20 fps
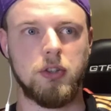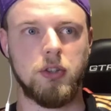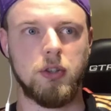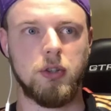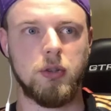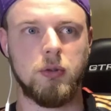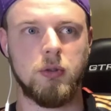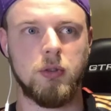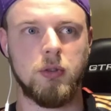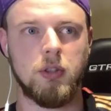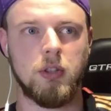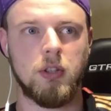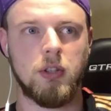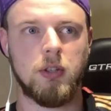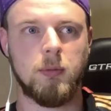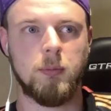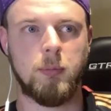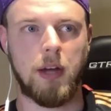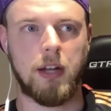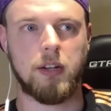do
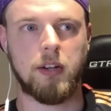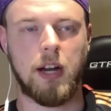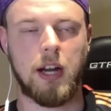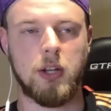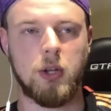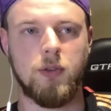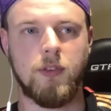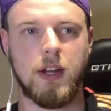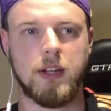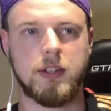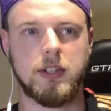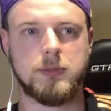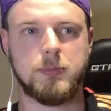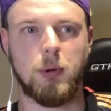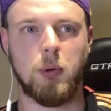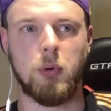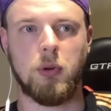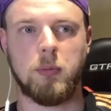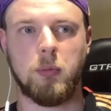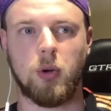better at Juventus,
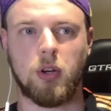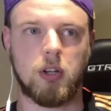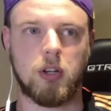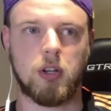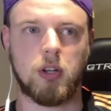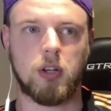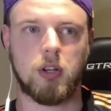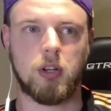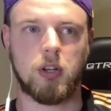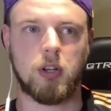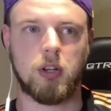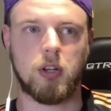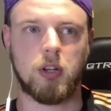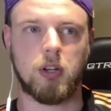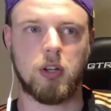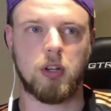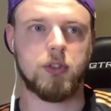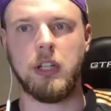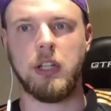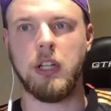but with more
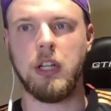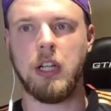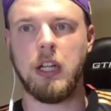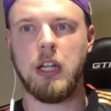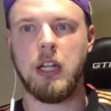continuity,